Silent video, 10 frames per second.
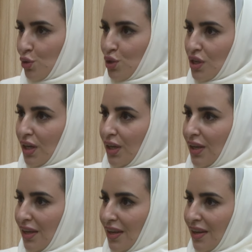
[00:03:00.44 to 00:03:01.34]
to sign a,
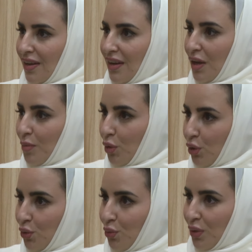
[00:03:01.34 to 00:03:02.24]
uh, an
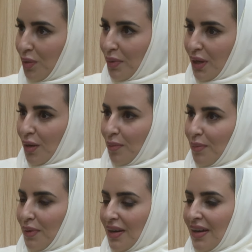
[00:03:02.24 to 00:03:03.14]
MOU and become uh,